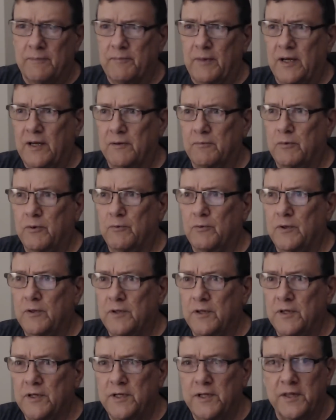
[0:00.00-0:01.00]
well,
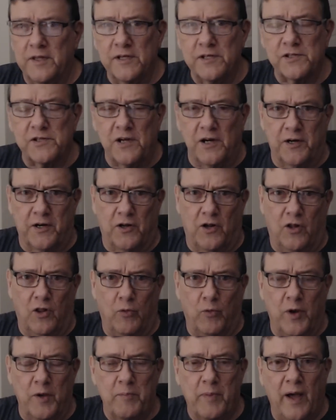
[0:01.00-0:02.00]
this started all the
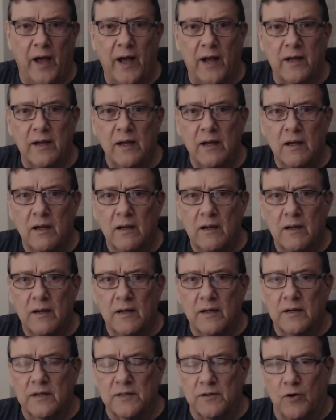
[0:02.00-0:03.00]
way back
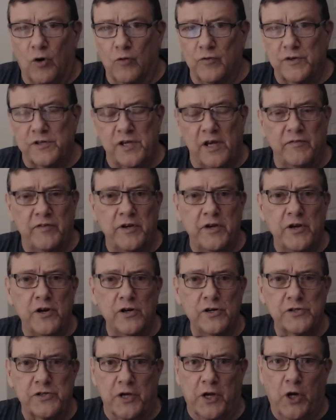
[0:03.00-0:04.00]
over 7
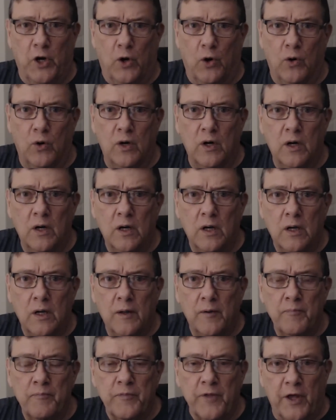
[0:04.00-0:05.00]
years ago.
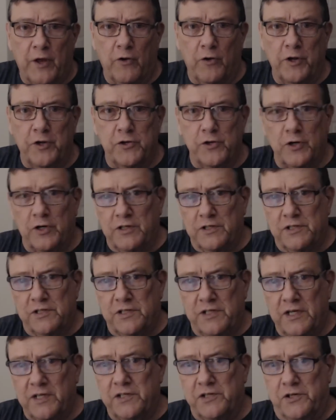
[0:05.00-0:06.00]
It only took us
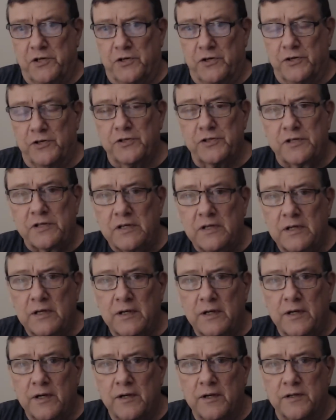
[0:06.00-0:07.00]
6 years
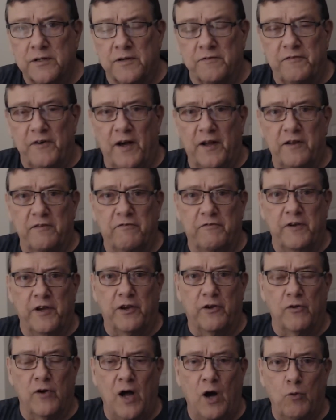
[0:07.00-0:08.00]
to finally
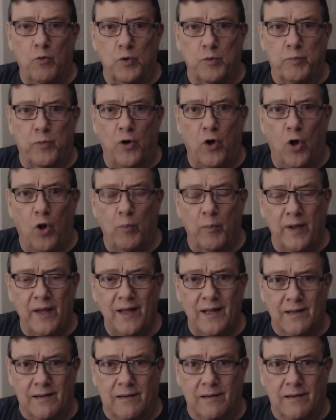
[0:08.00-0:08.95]
figure out what Paul meant.